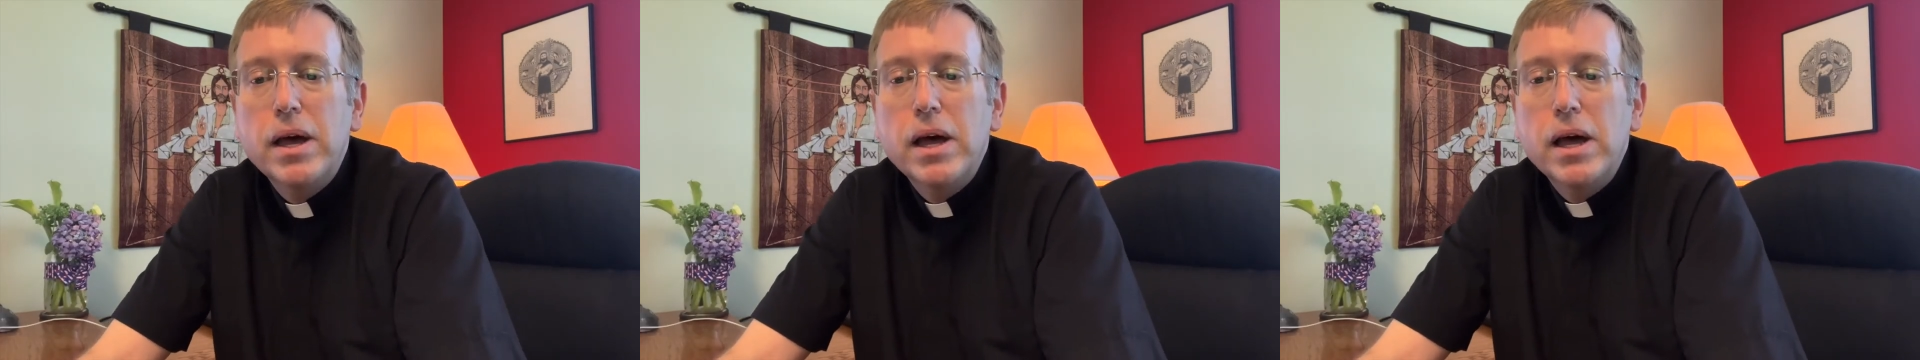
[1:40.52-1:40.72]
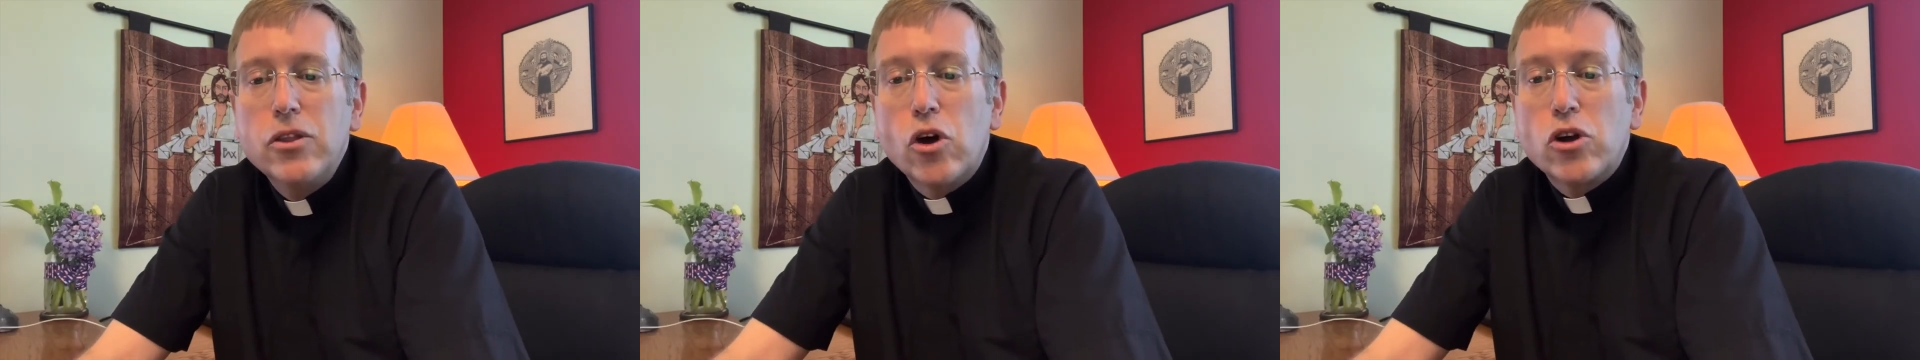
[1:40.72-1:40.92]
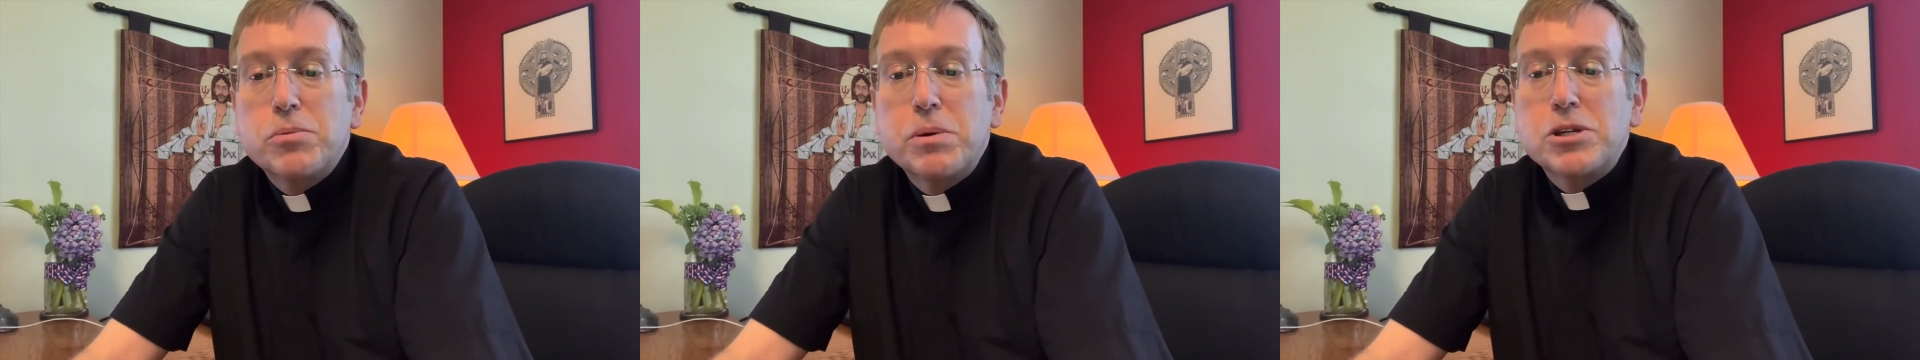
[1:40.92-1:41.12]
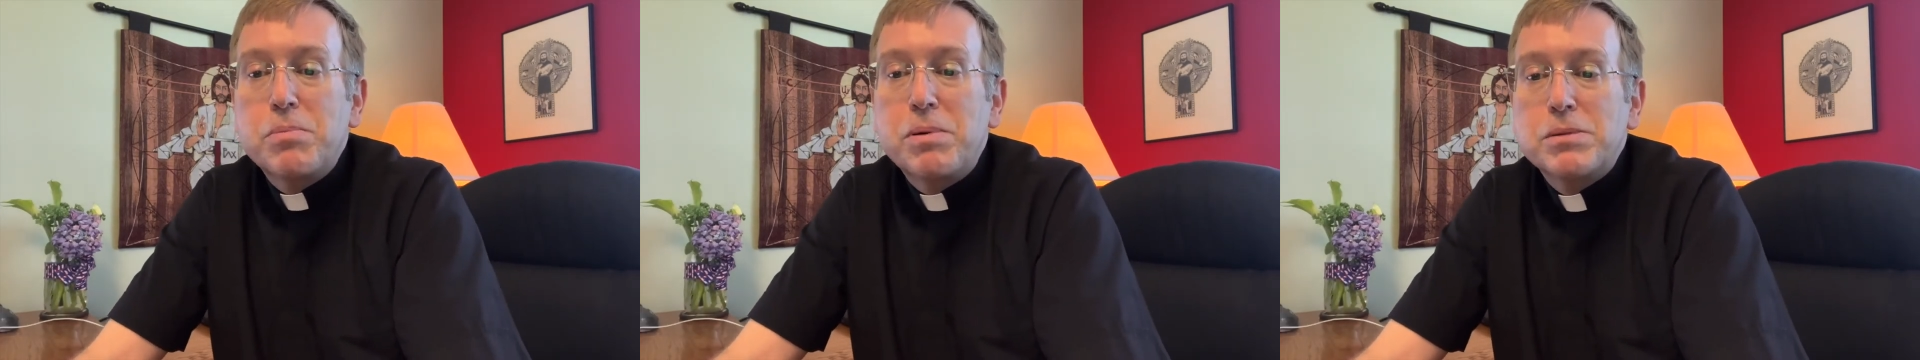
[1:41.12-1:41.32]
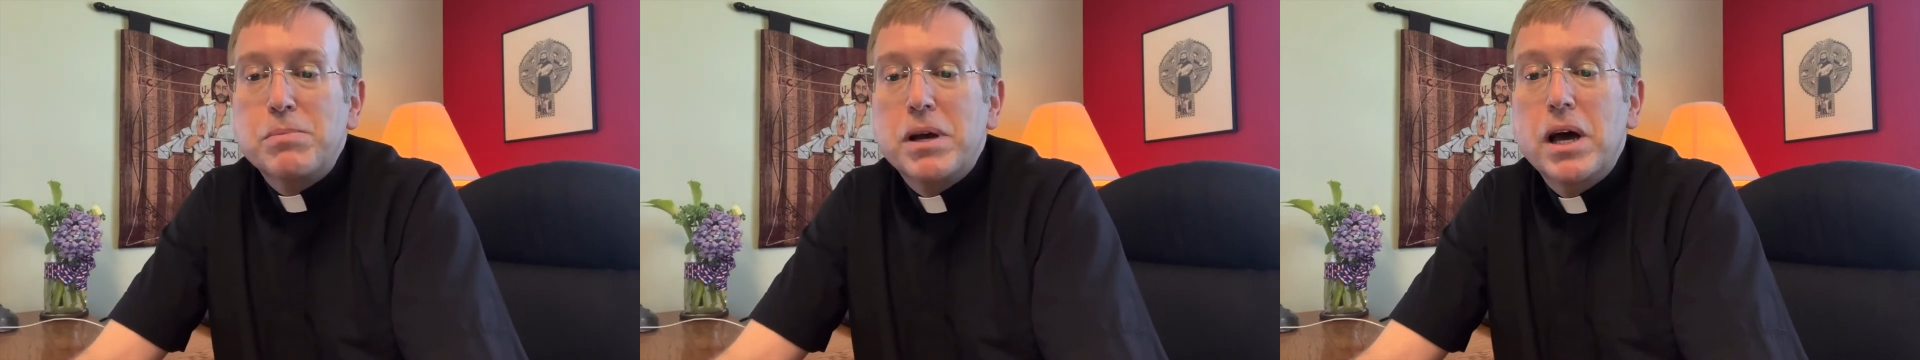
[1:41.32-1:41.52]
The Archbishop
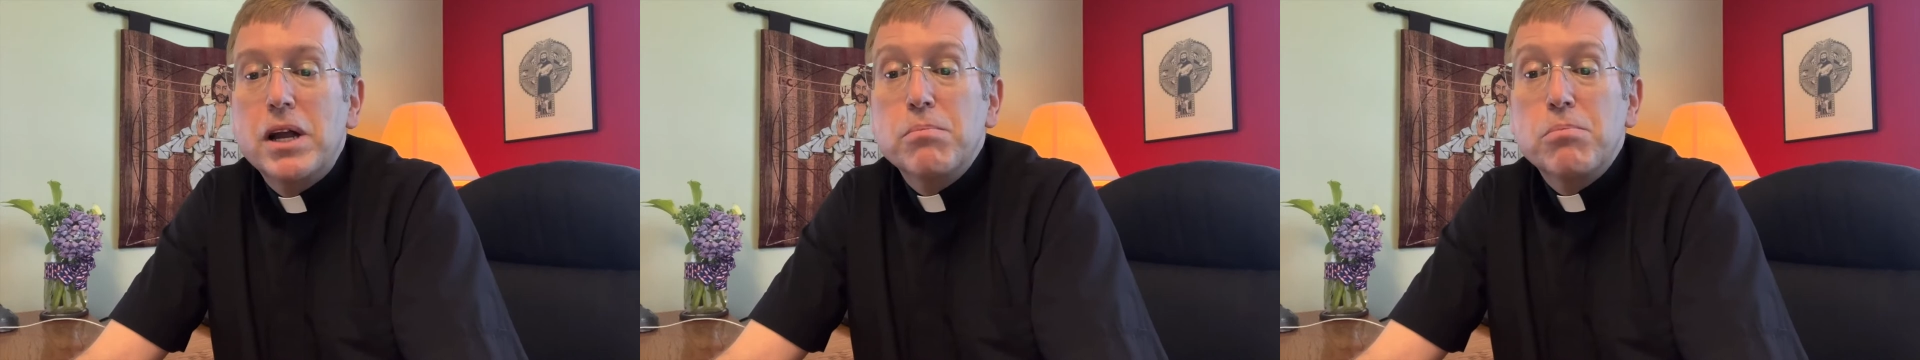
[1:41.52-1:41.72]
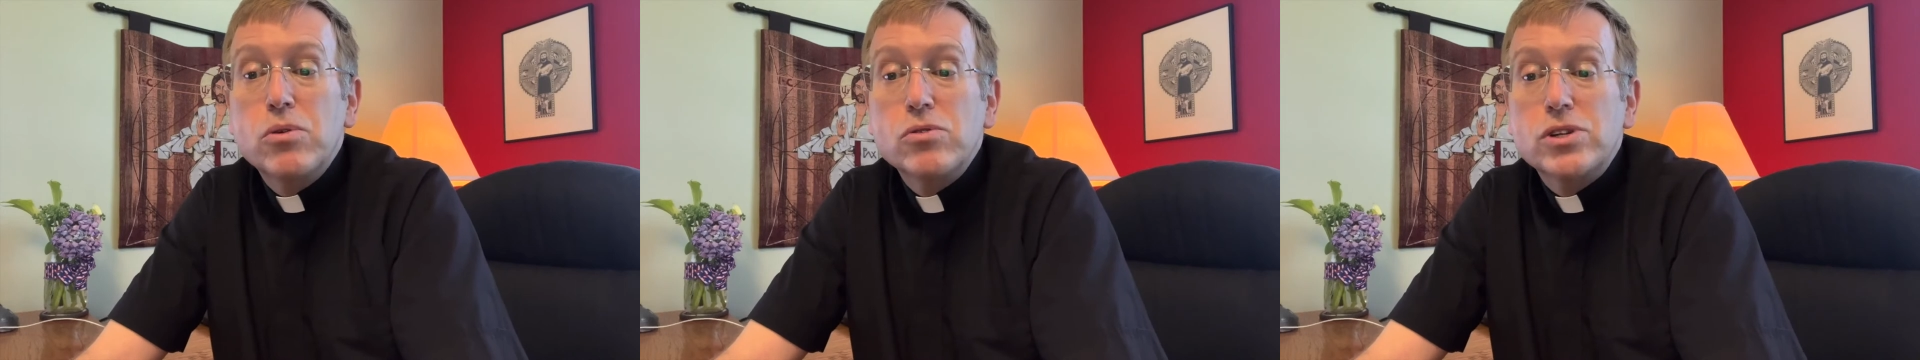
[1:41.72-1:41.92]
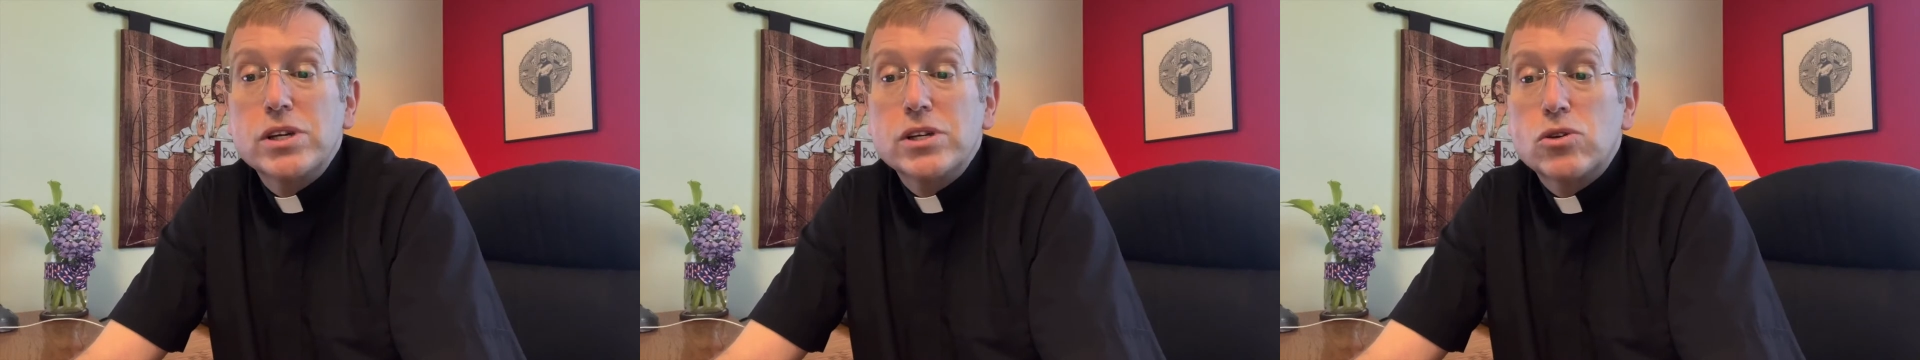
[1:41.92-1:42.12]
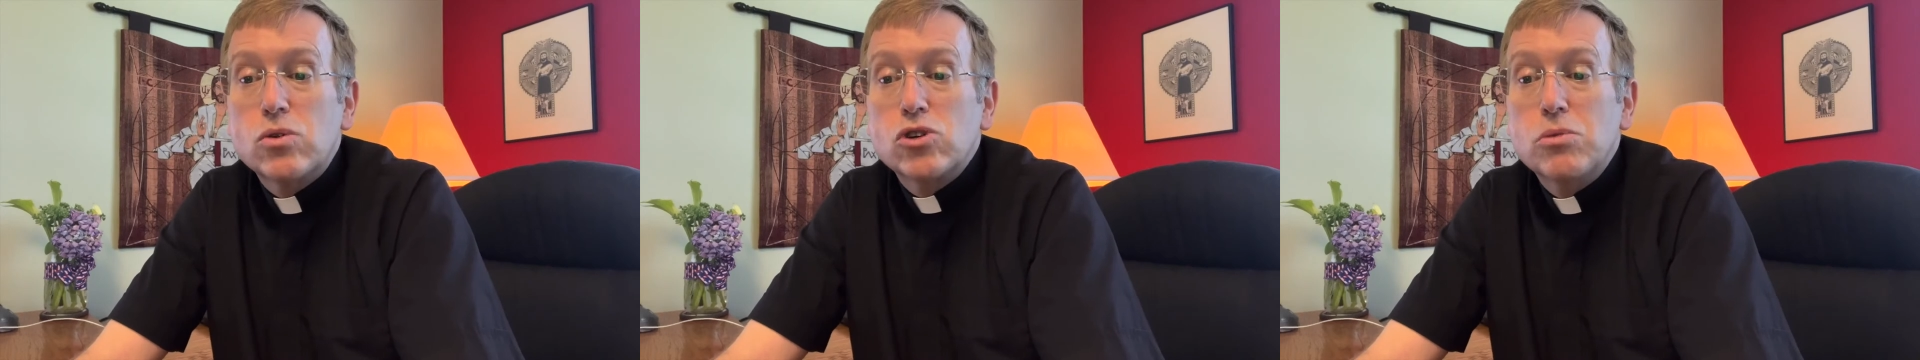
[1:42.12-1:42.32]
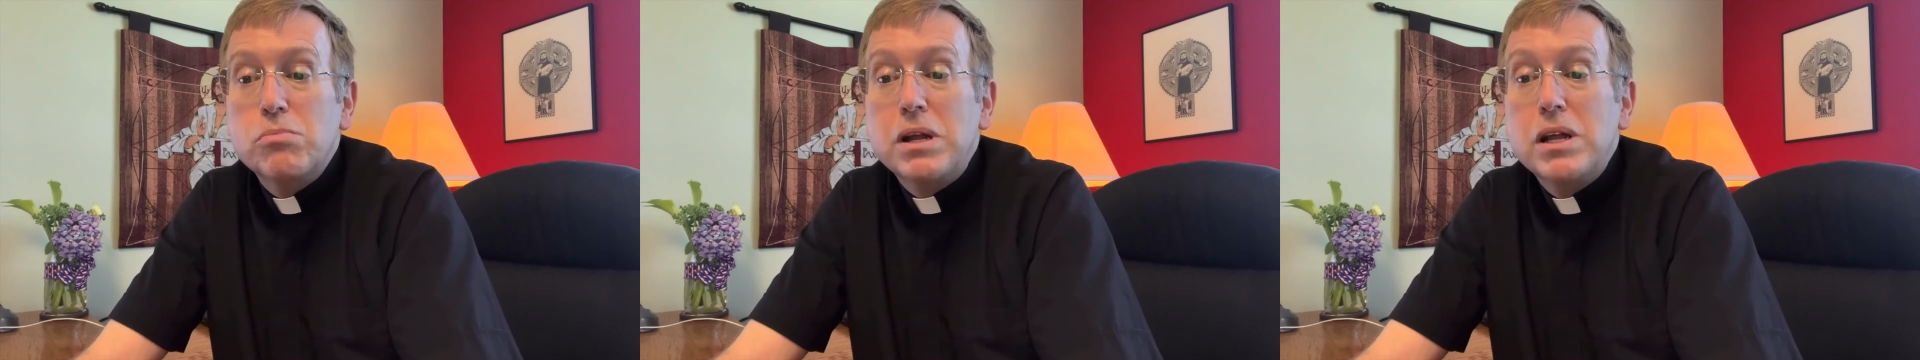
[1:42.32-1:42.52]
has begun producing
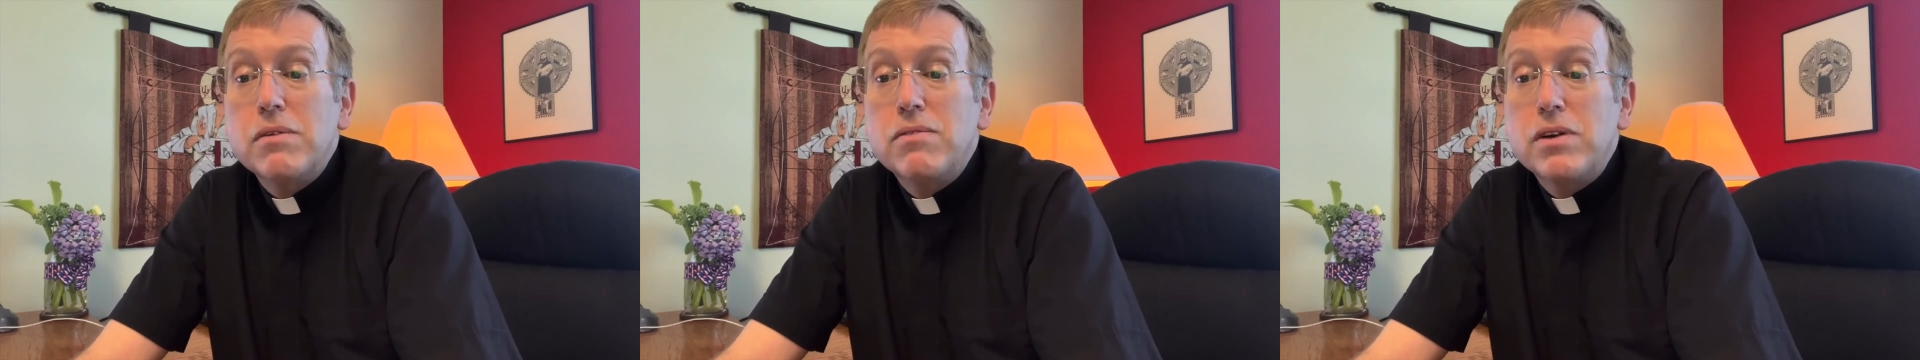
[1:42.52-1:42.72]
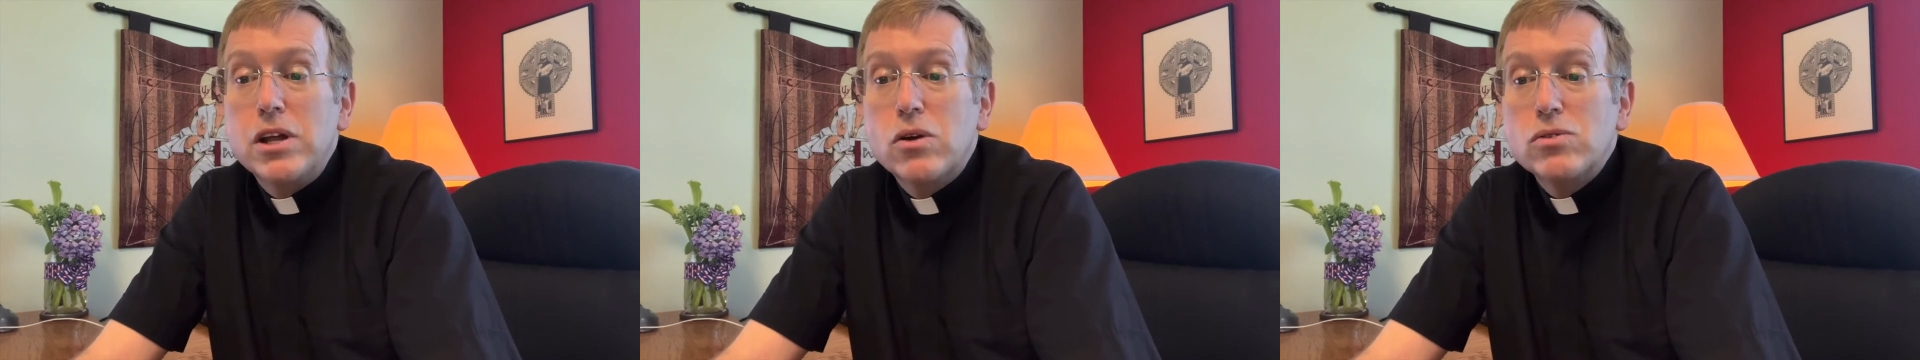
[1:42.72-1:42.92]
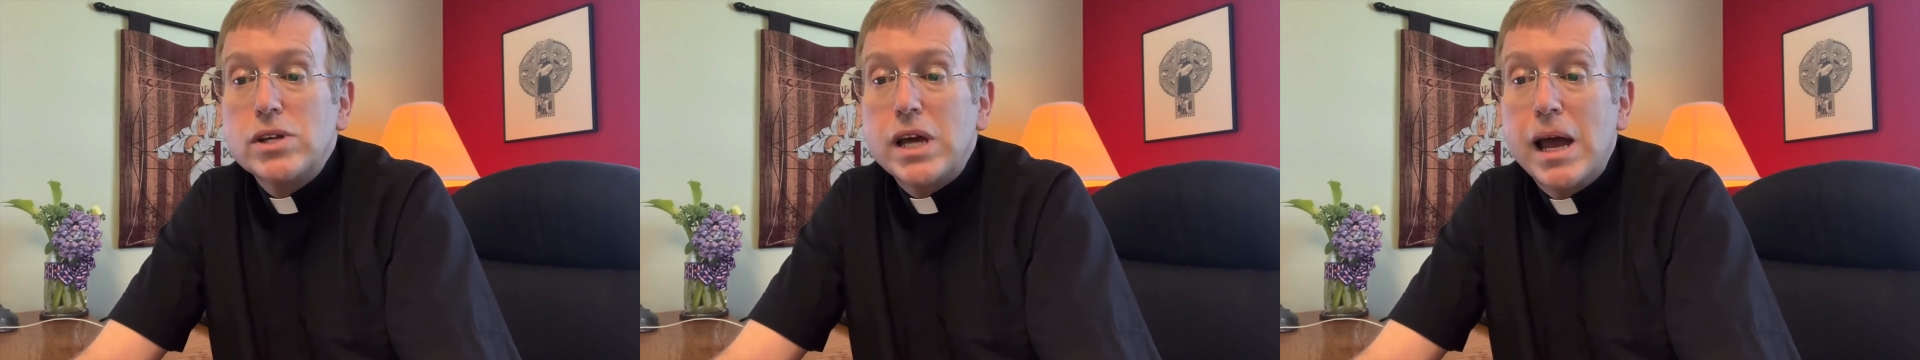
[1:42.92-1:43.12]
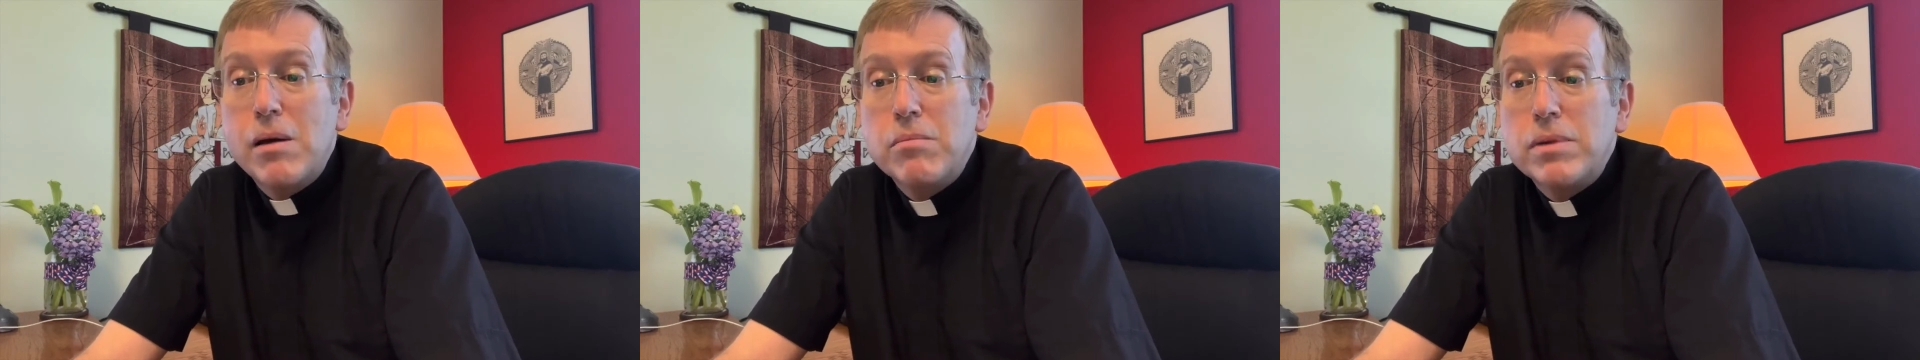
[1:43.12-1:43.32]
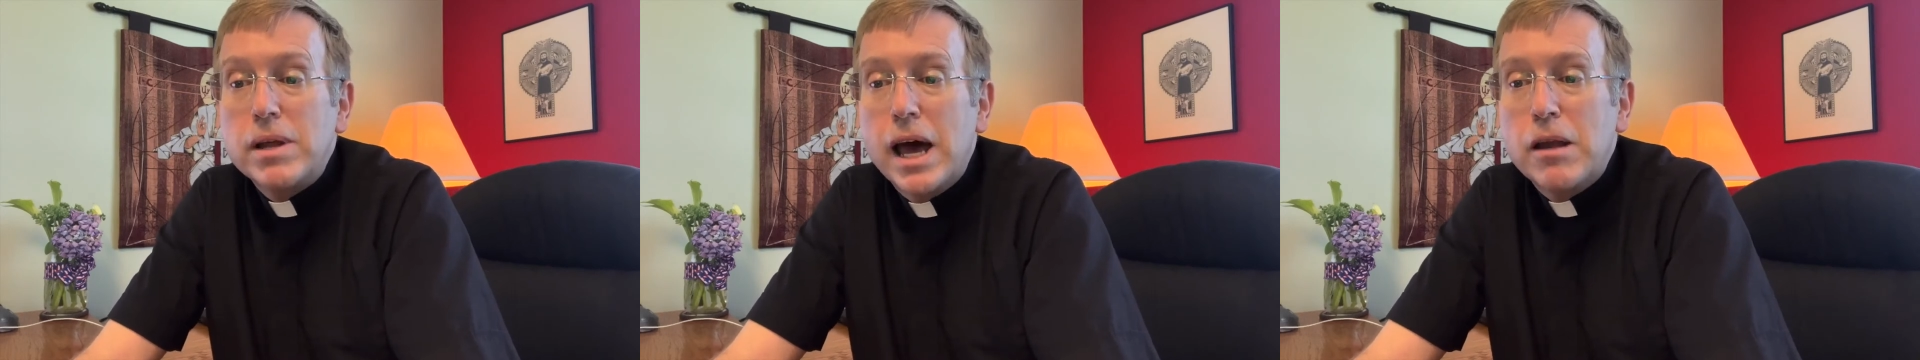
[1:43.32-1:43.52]
social media videos aimed